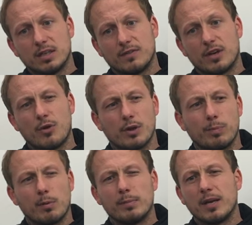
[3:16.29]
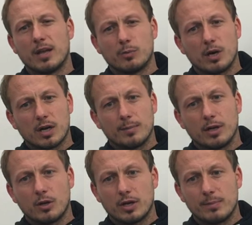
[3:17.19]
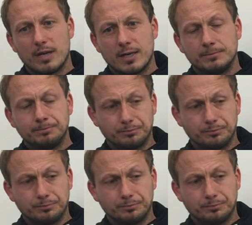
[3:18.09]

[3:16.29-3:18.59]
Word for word: if I don't, there'll probably be another one coming along in a minute.